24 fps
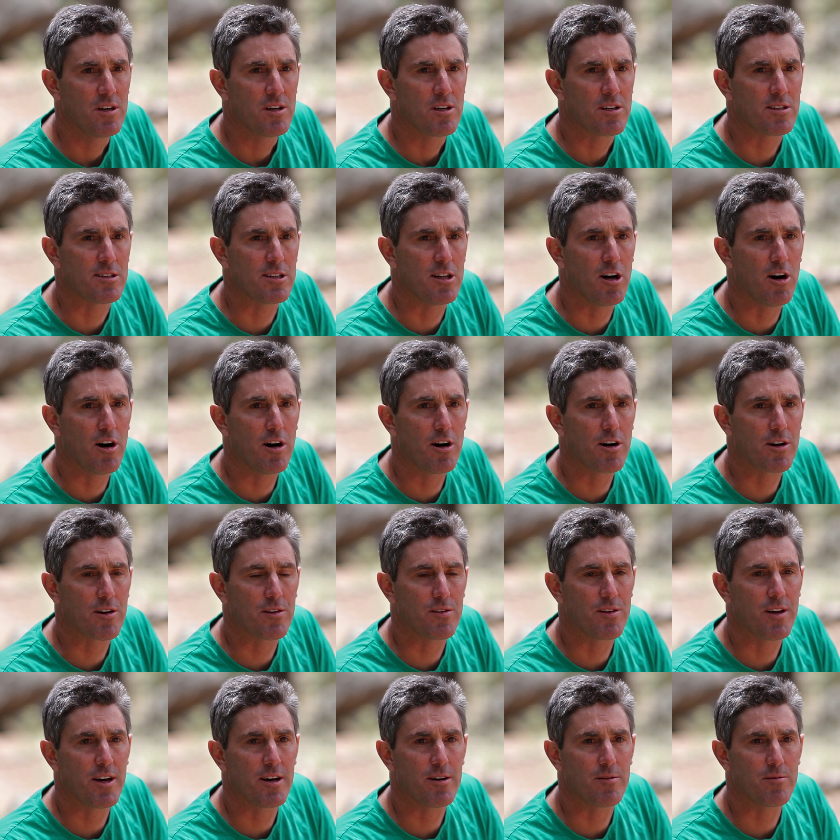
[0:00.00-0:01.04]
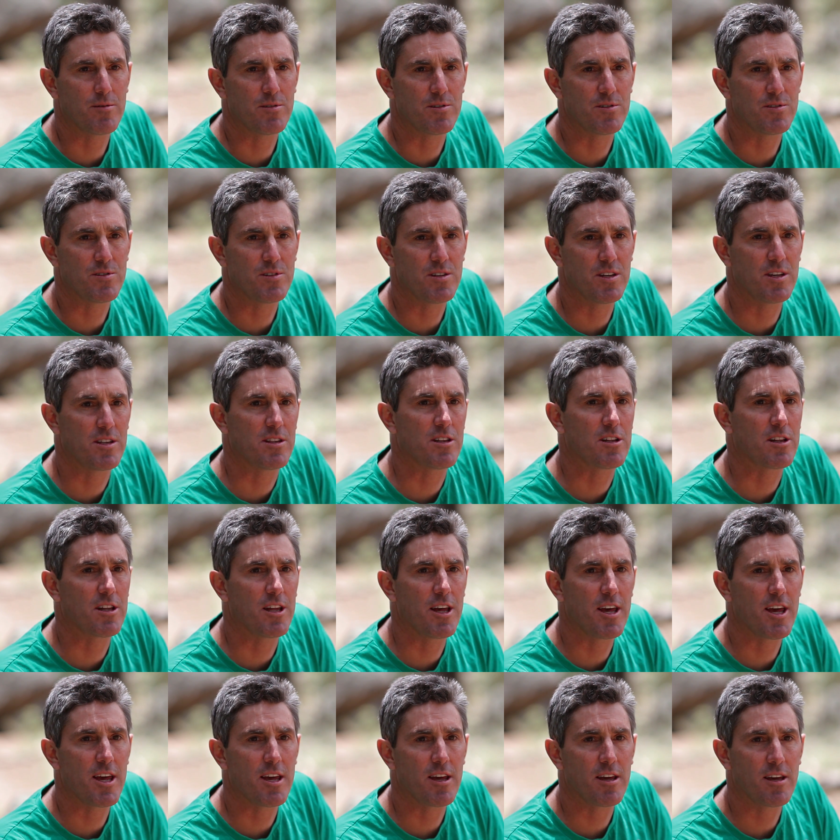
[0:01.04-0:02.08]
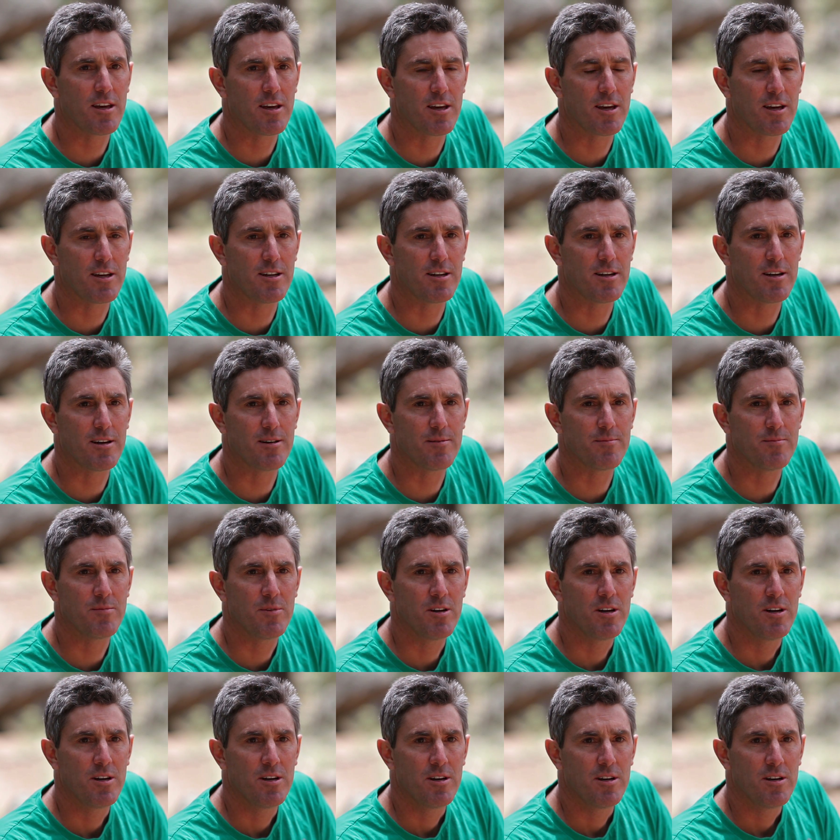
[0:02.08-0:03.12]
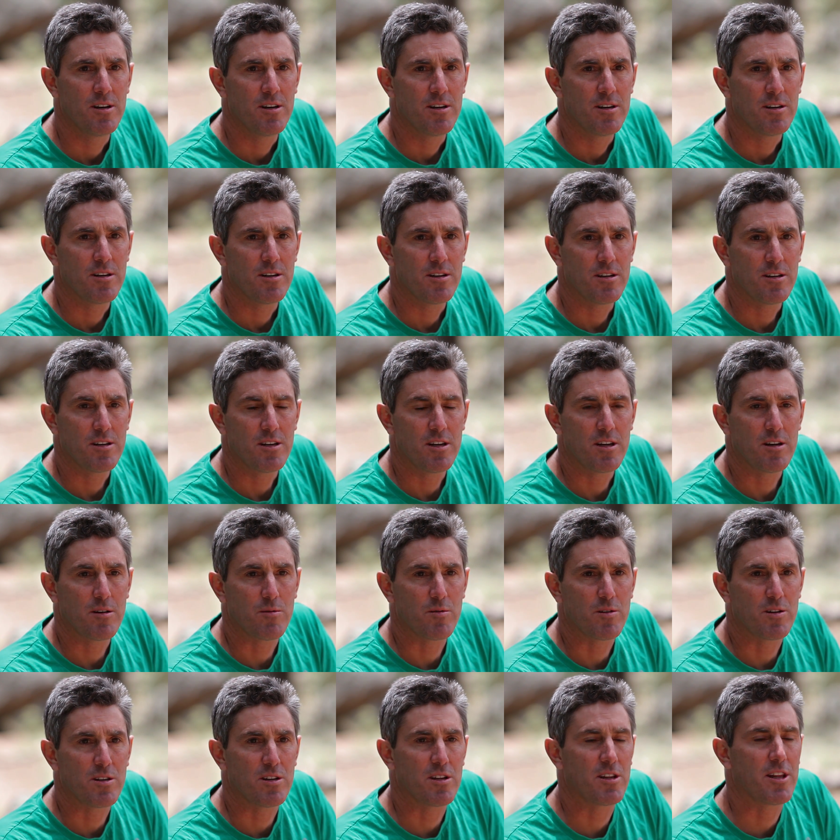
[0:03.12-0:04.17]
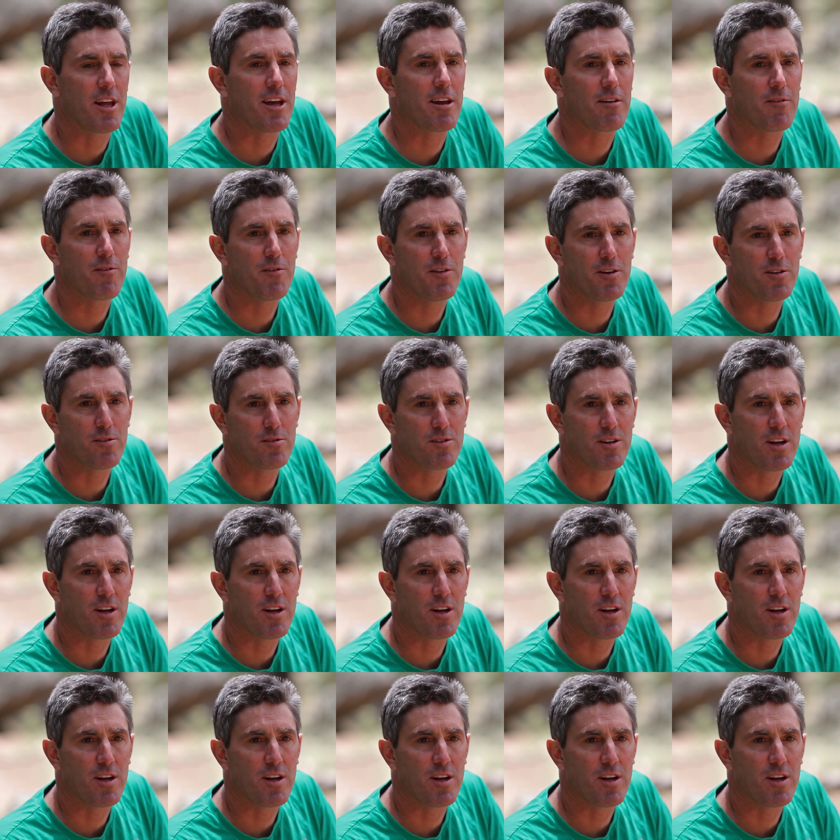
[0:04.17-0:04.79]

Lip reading: log that was in the lake, and when the lake filled